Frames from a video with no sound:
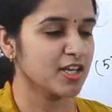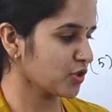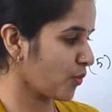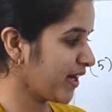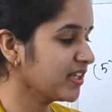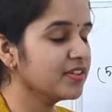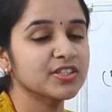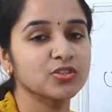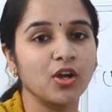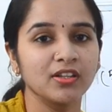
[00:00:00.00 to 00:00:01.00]
So why did we
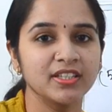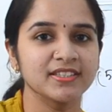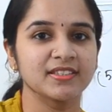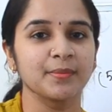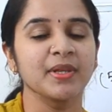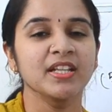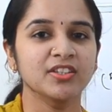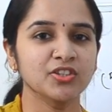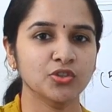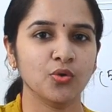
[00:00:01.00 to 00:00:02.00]
solve these sums?
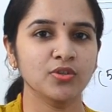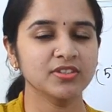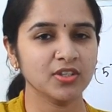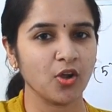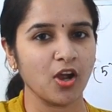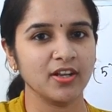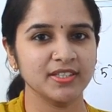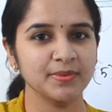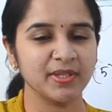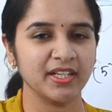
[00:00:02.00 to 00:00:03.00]
This shows the
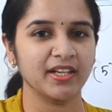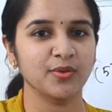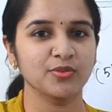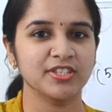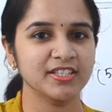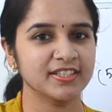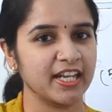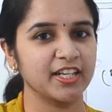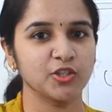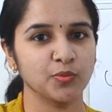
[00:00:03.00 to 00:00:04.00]
concept that I was just
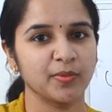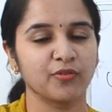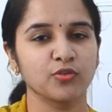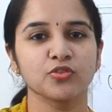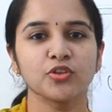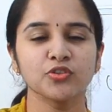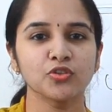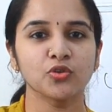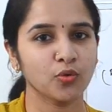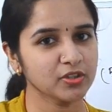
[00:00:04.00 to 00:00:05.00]
telling you before. So you should
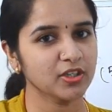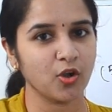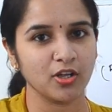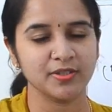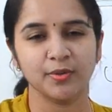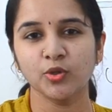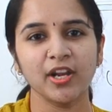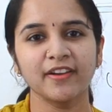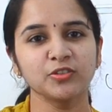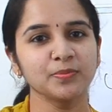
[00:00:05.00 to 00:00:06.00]
know the concept. You don't
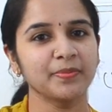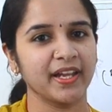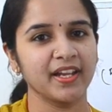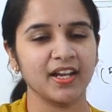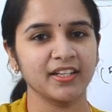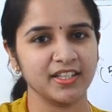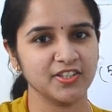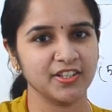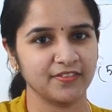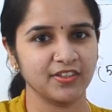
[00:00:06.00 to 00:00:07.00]
have to by heart each
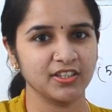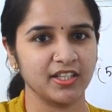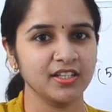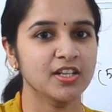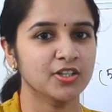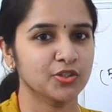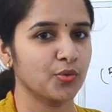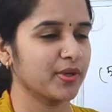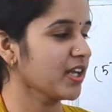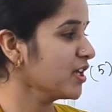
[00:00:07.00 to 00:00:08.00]
and everything to
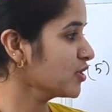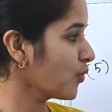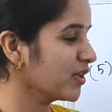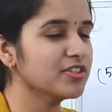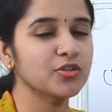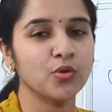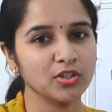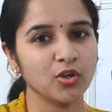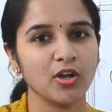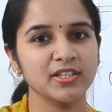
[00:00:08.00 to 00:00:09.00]
know it. So once you know
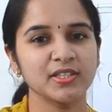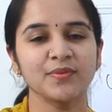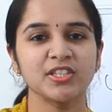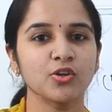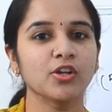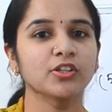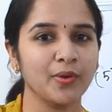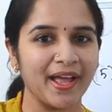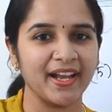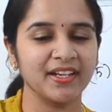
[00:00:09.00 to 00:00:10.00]
the concept, which and all to
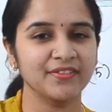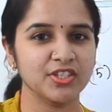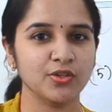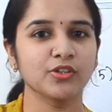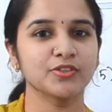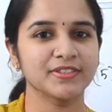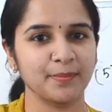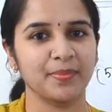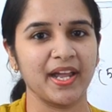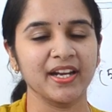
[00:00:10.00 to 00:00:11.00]
add, which and all to
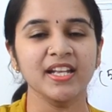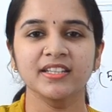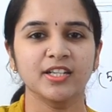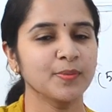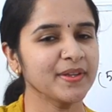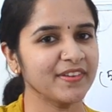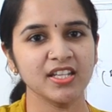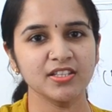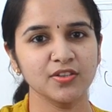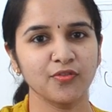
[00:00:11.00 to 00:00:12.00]
subtract, it will be
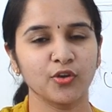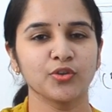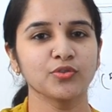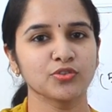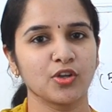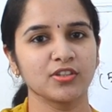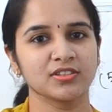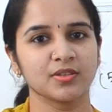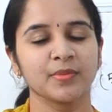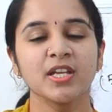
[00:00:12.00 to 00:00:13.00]
very easy for you to solve the
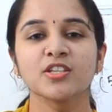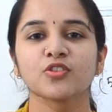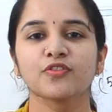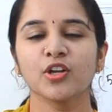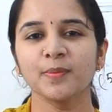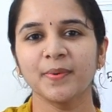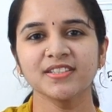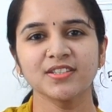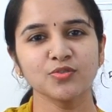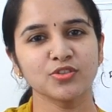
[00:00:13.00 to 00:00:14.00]
sum. So if you are a
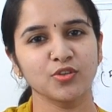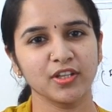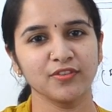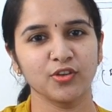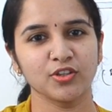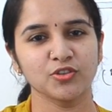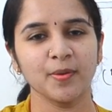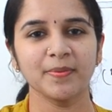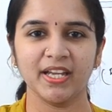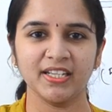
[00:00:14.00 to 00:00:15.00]
person who is looking for a
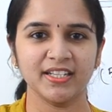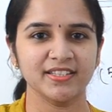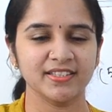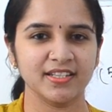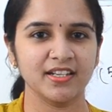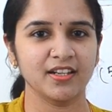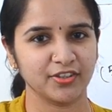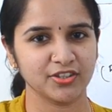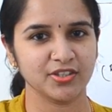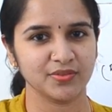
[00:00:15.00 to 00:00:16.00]
job, kindly register in our
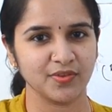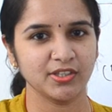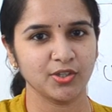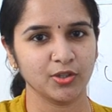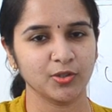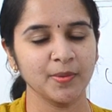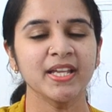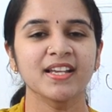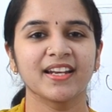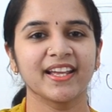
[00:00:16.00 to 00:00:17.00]
Freshersworld.com.
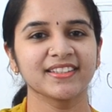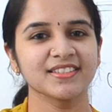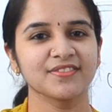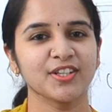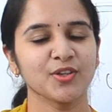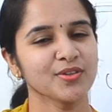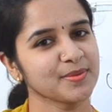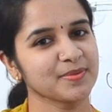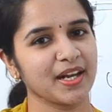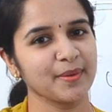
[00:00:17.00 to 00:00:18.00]
Like this video and
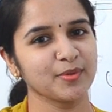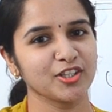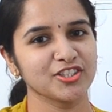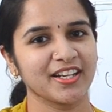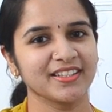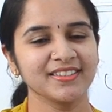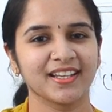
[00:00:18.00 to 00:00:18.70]
subscribe to our channel.